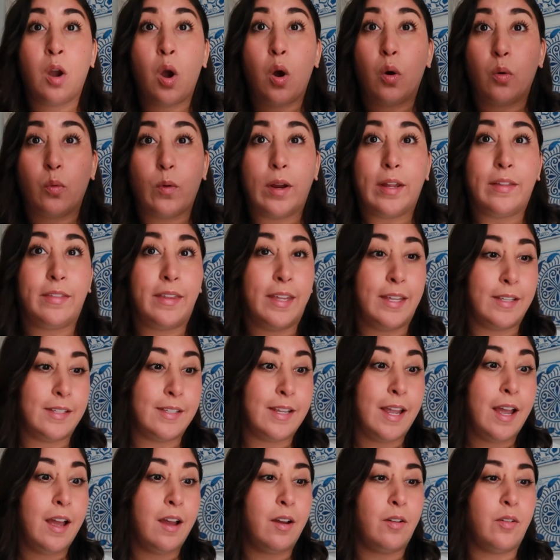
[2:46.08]
write things
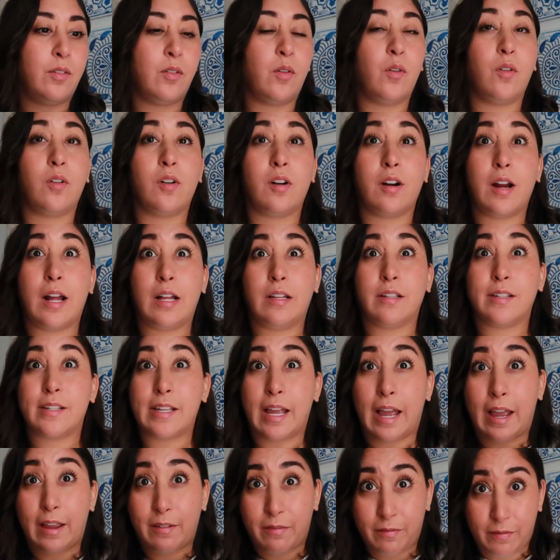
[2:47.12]
down or else
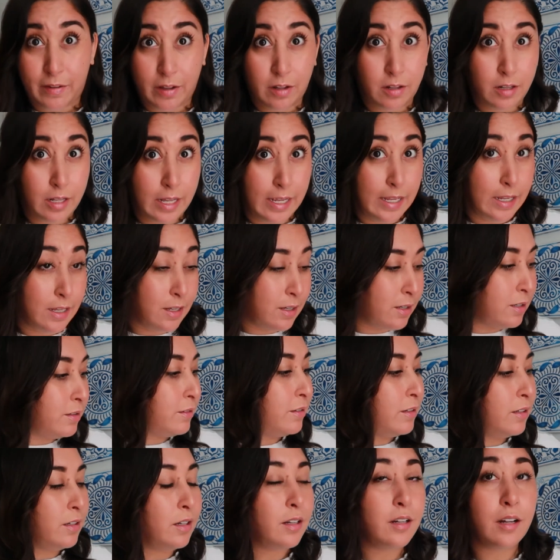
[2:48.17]
I feel like
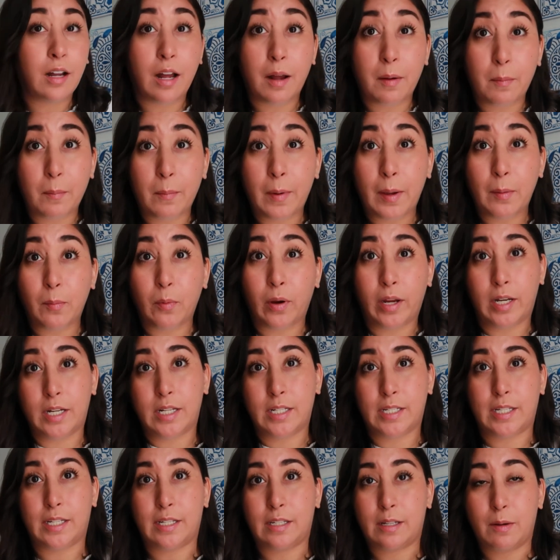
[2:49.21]
my brain
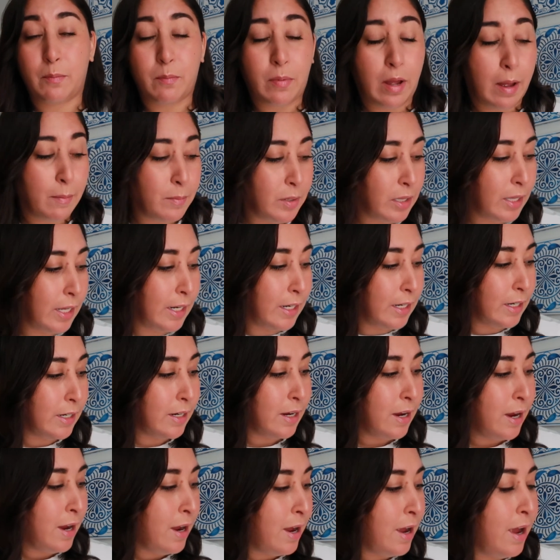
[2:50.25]
is discombobulated.
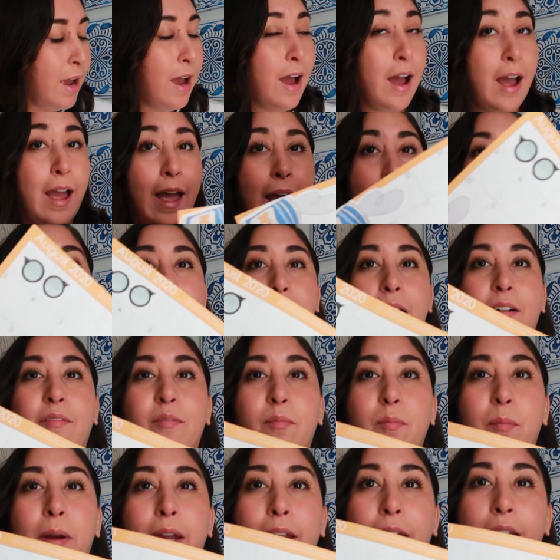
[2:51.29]
I have
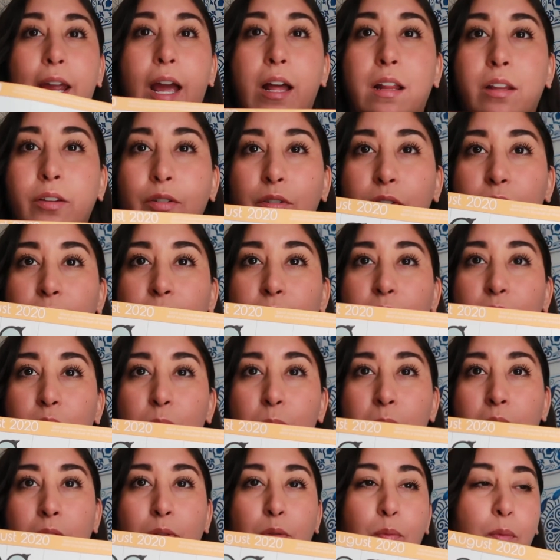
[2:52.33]
my calendar for the
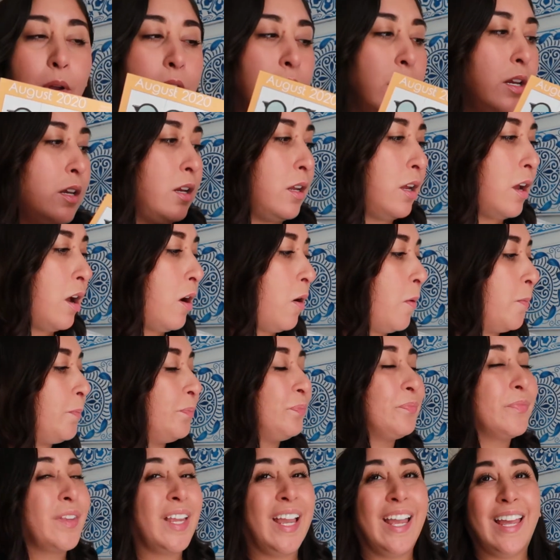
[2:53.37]
month ready to go.
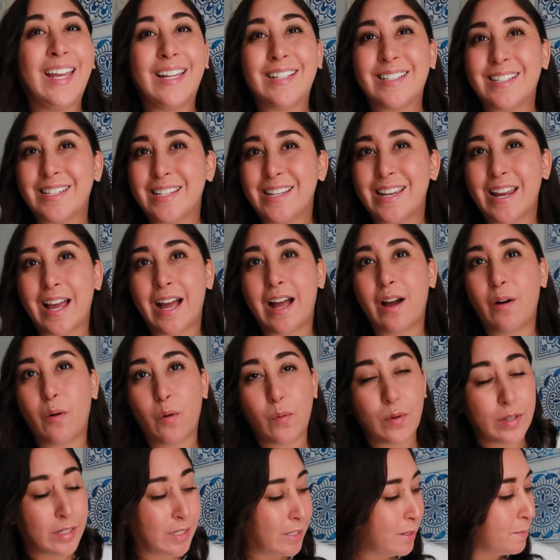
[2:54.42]
It's not
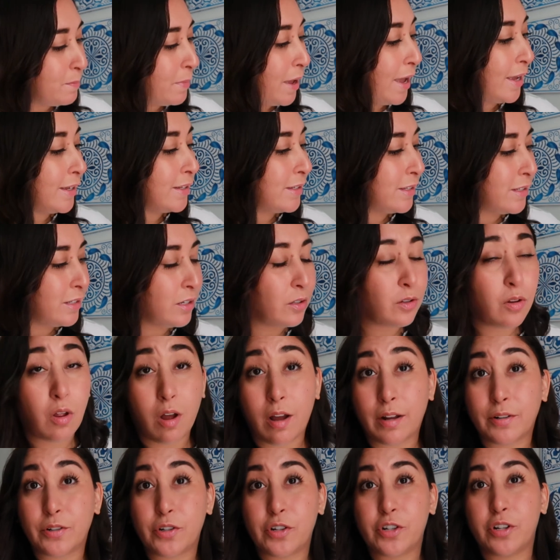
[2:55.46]
always the best to
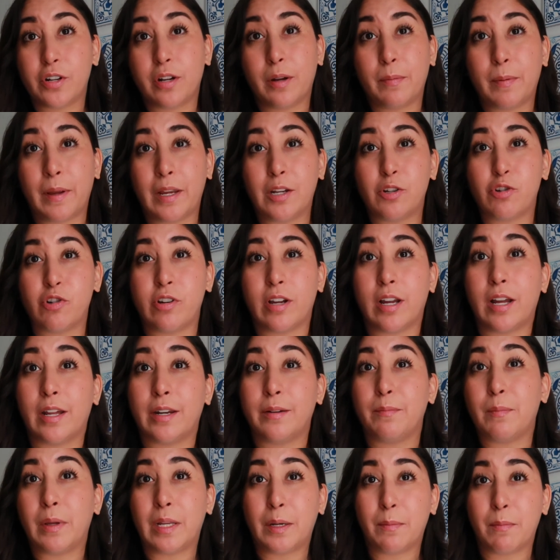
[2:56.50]
launch a
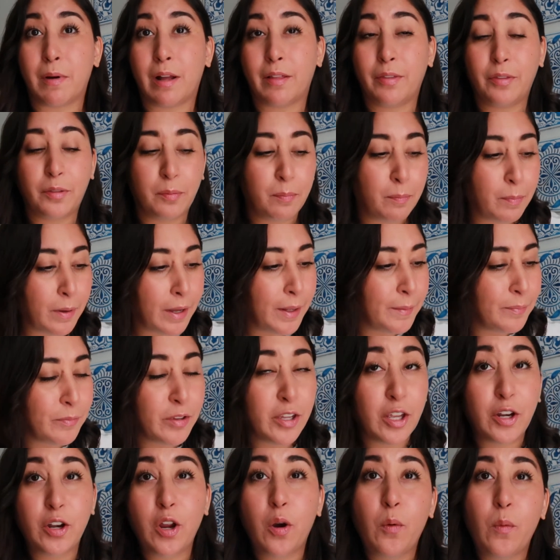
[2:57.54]
Patreon mid-month, but
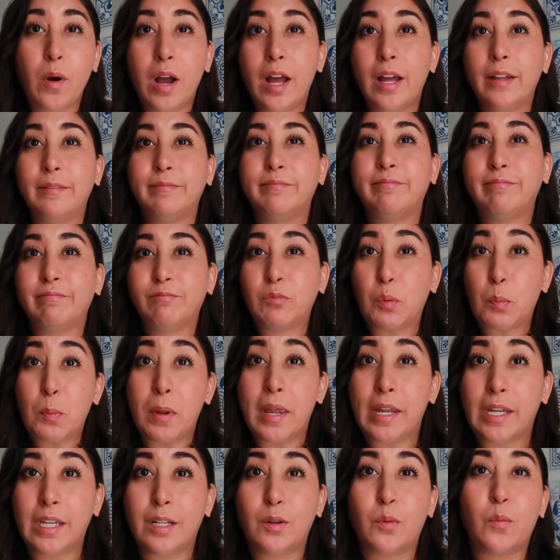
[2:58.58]
you know what? We're
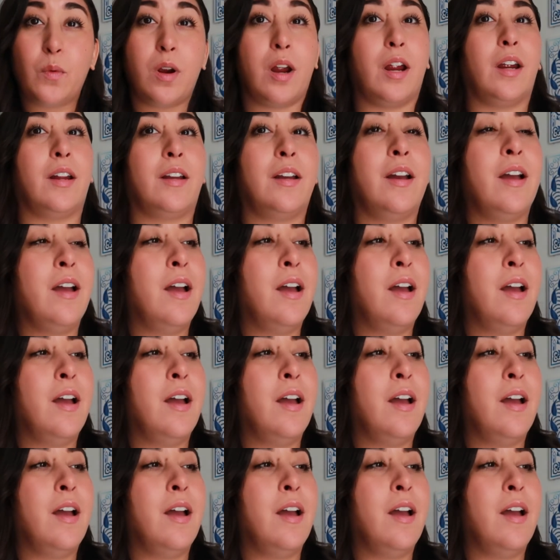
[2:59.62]
making it work.